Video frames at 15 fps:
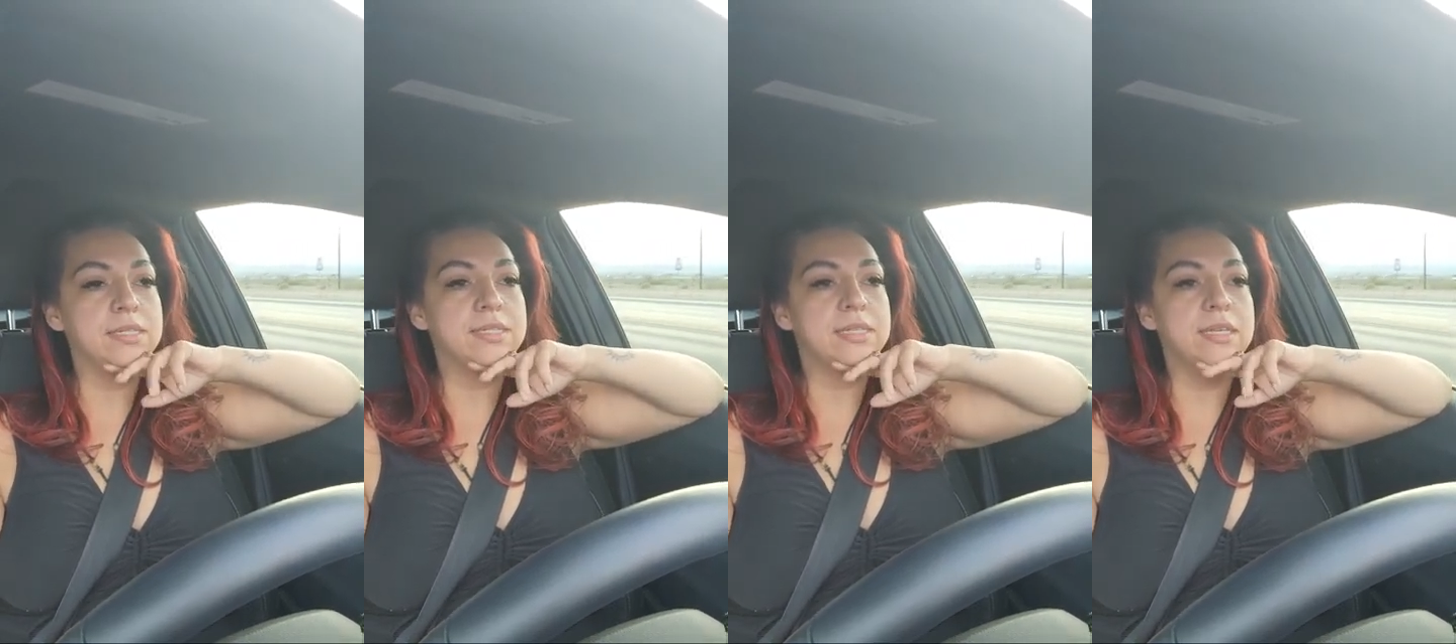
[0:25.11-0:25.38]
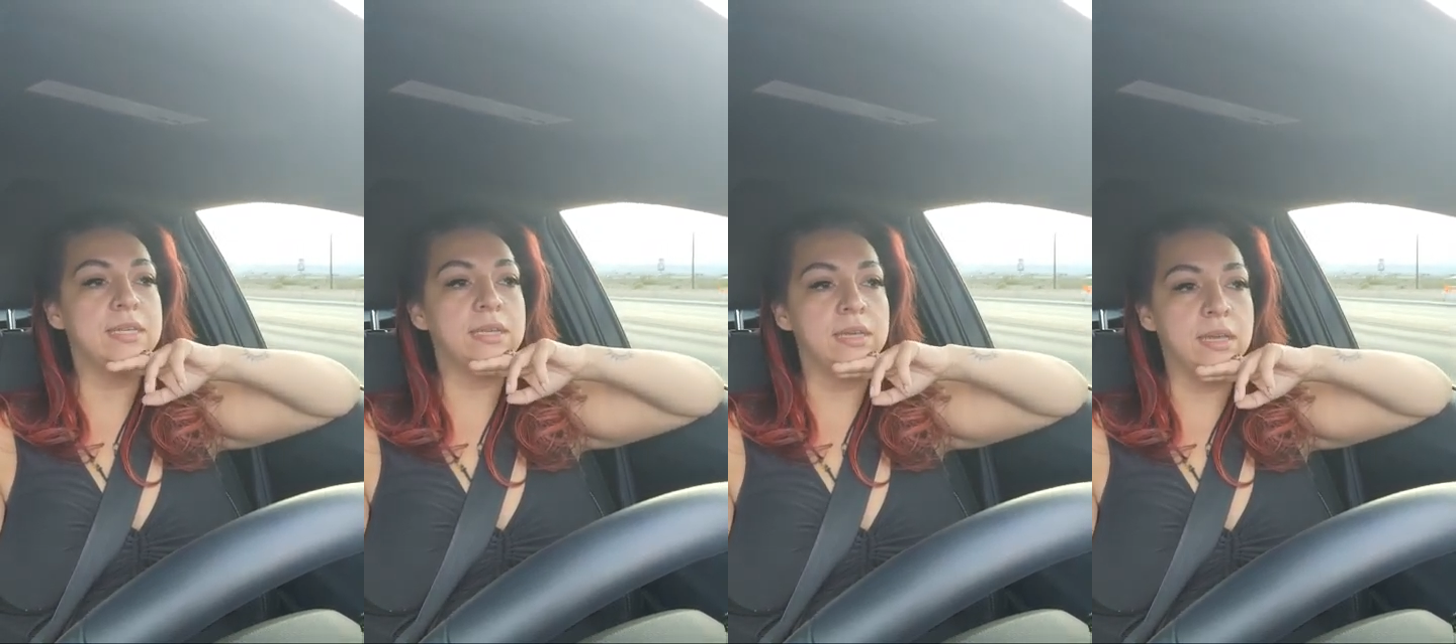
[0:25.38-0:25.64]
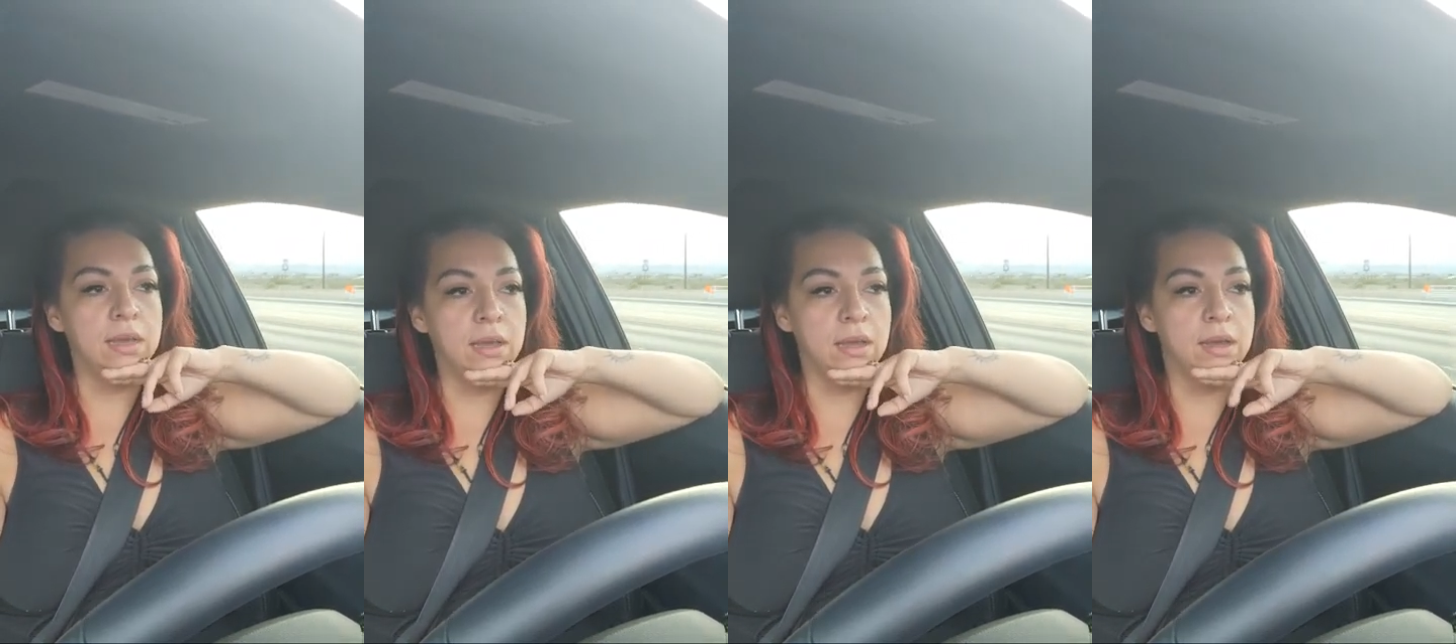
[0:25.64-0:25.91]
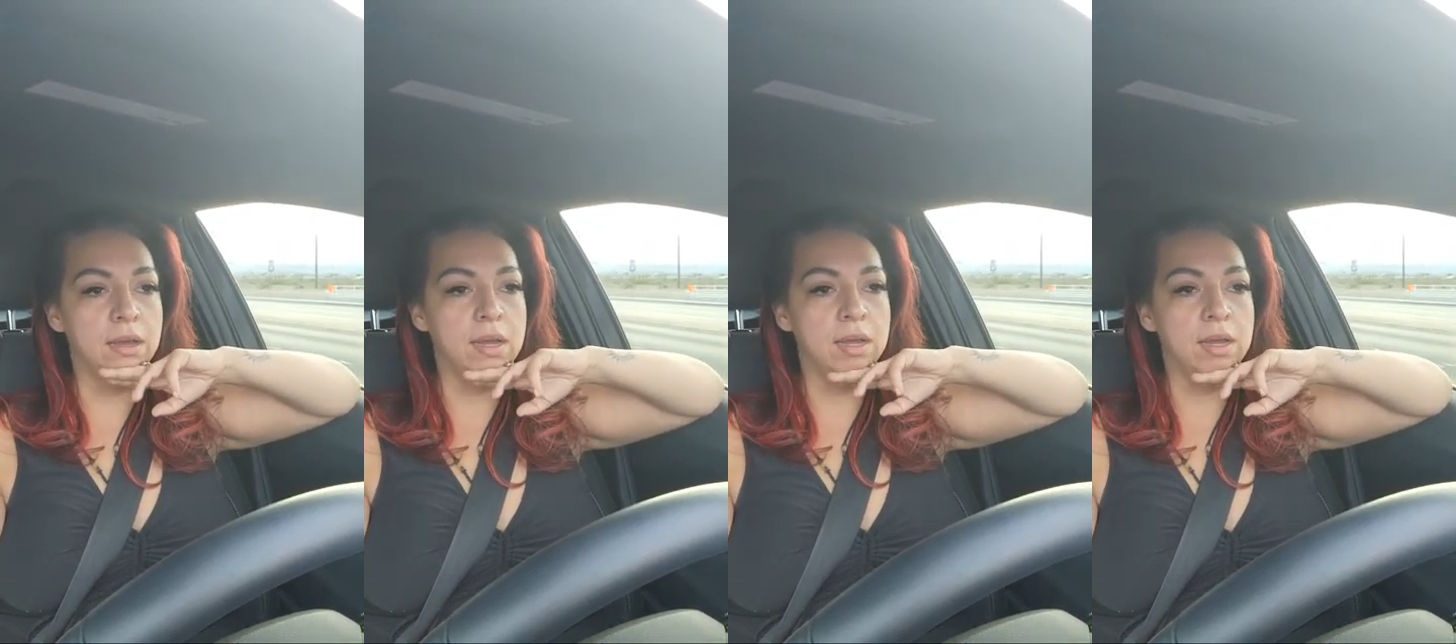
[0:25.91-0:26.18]
seeing,
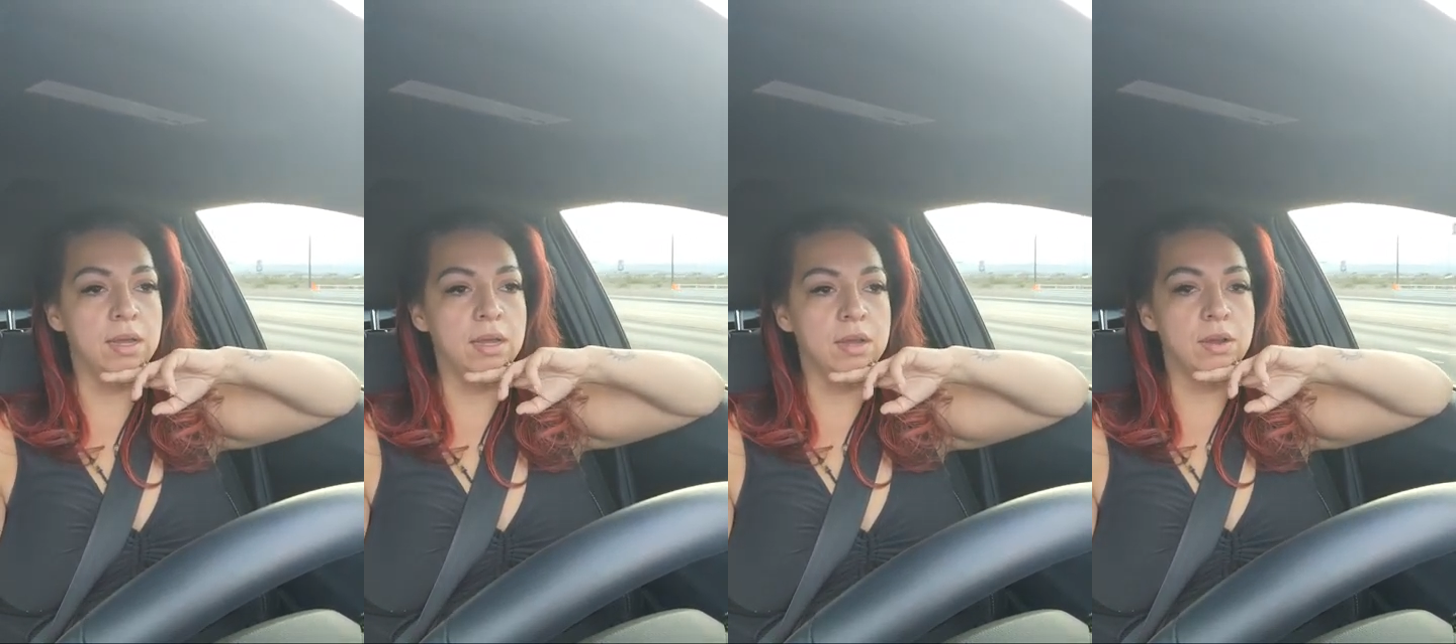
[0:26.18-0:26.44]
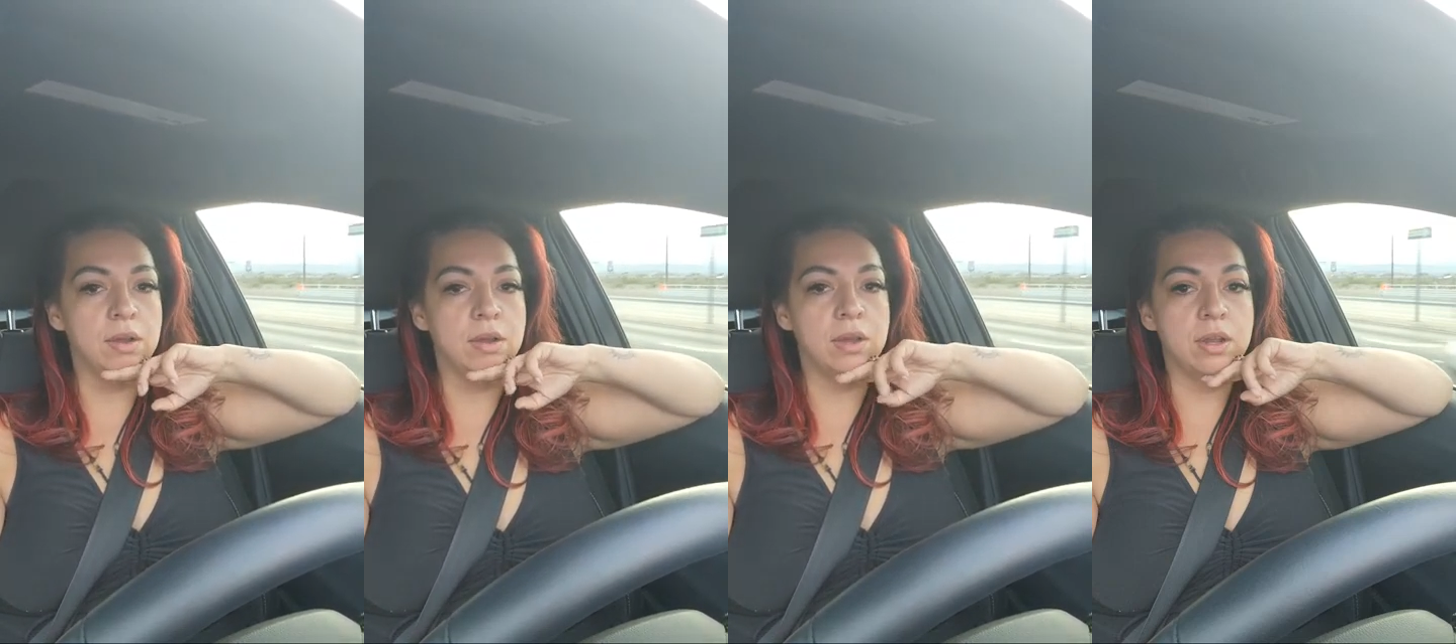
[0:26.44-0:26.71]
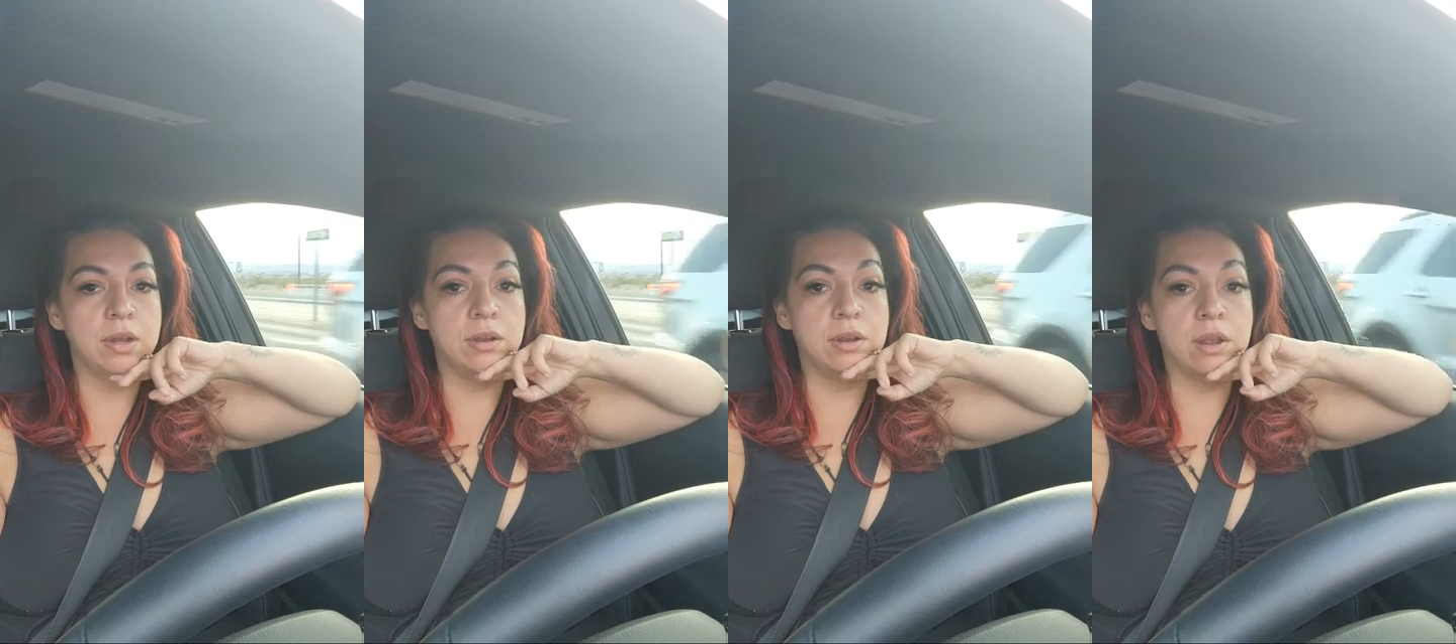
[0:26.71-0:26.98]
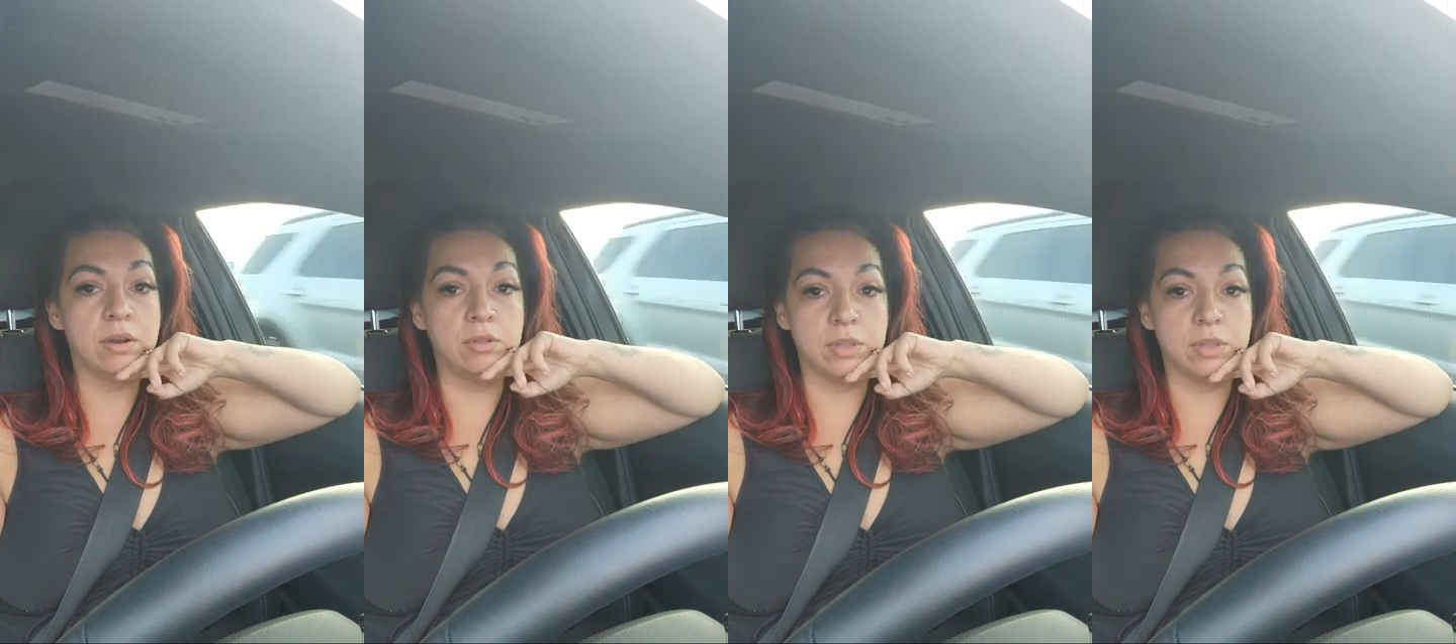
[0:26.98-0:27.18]
not